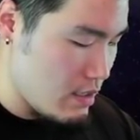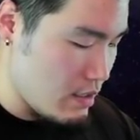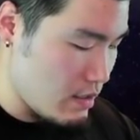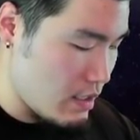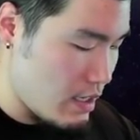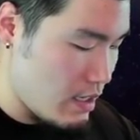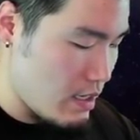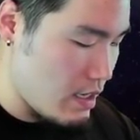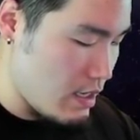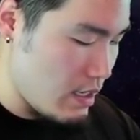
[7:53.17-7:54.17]
Okay,
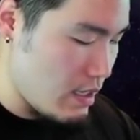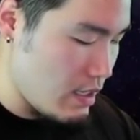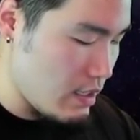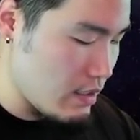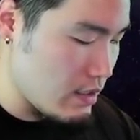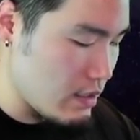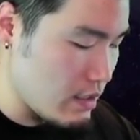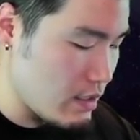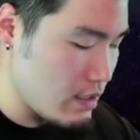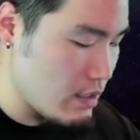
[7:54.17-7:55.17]
and
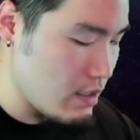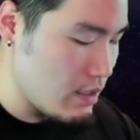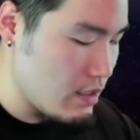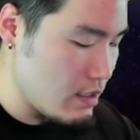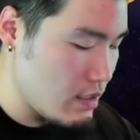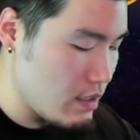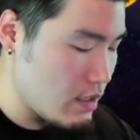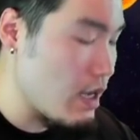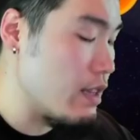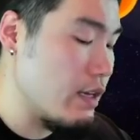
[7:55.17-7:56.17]

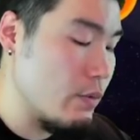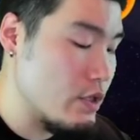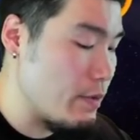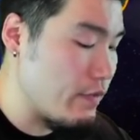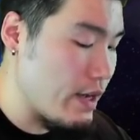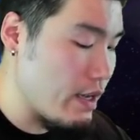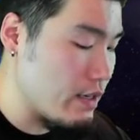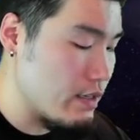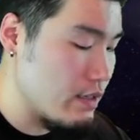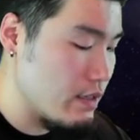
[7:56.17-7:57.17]
I think we should be
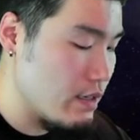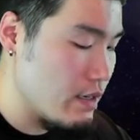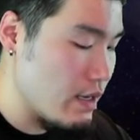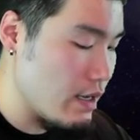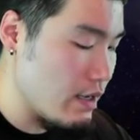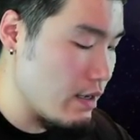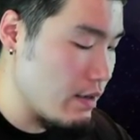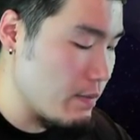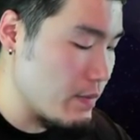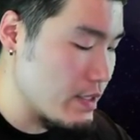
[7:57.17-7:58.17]
fine
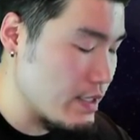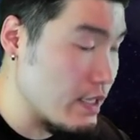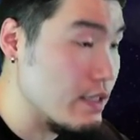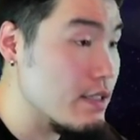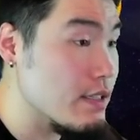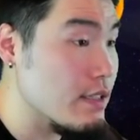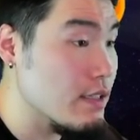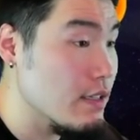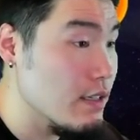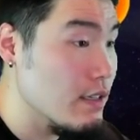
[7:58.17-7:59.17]
um, since
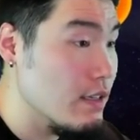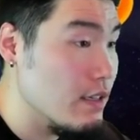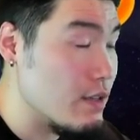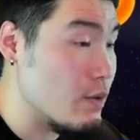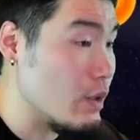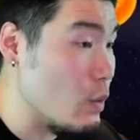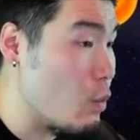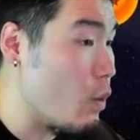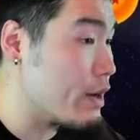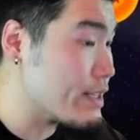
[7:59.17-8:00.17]
there's only
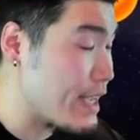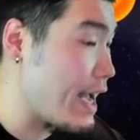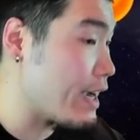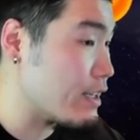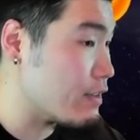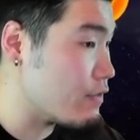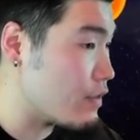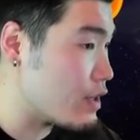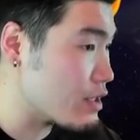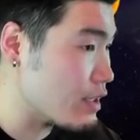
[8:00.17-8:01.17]
one attack in the first